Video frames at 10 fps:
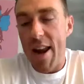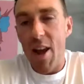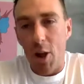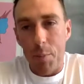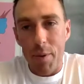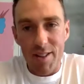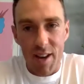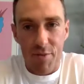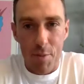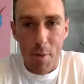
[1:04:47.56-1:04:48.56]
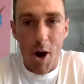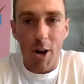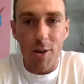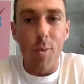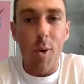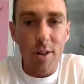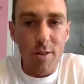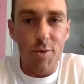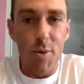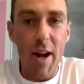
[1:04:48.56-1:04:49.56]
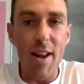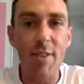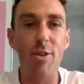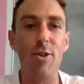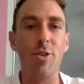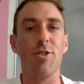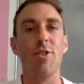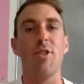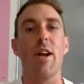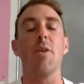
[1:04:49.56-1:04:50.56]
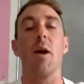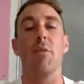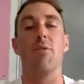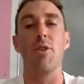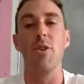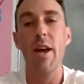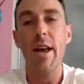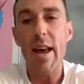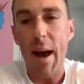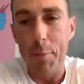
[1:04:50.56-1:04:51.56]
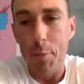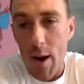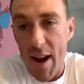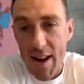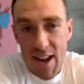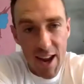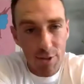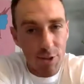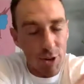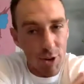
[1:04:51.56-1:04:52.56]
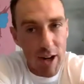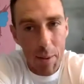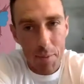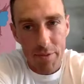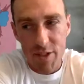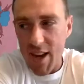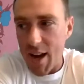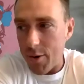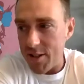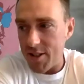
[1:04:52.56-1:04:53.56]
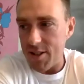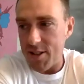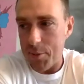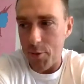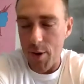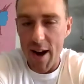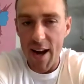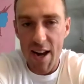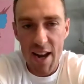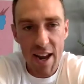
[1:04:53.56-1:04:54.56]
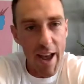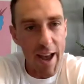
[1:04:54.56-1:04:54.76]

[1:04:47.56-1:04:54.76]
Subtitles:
help it if the market was ready to drink quite a few. I'm really keen to do a couple of sours and some really